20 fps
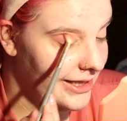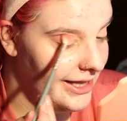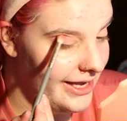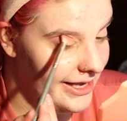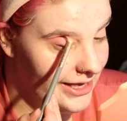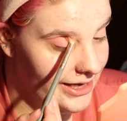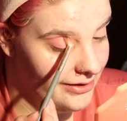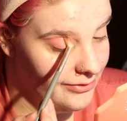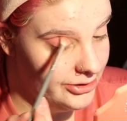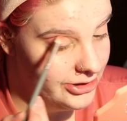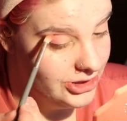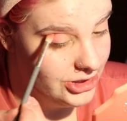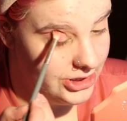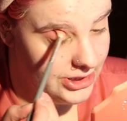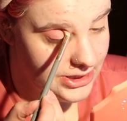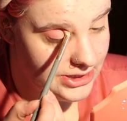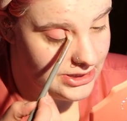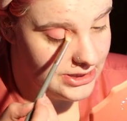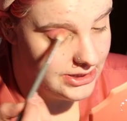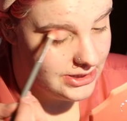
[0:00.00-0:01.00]
like it was
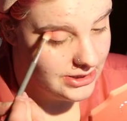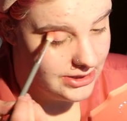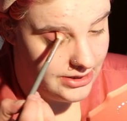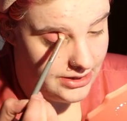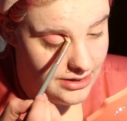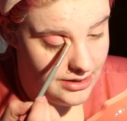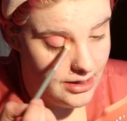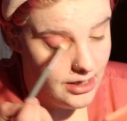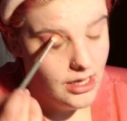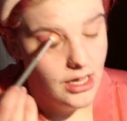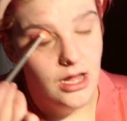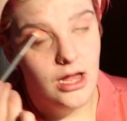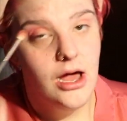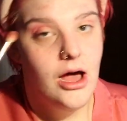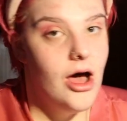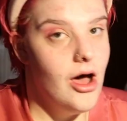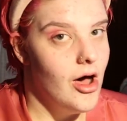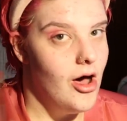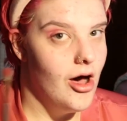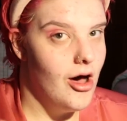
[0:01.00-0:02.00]
just,
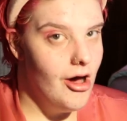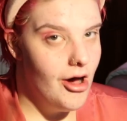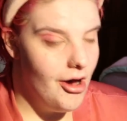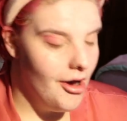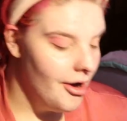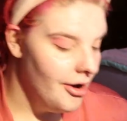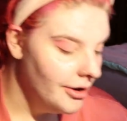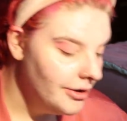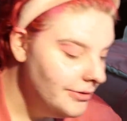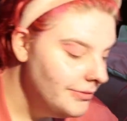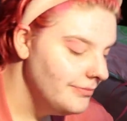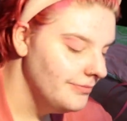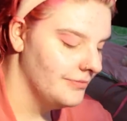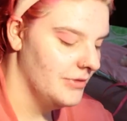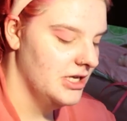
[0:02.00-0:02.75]
ah.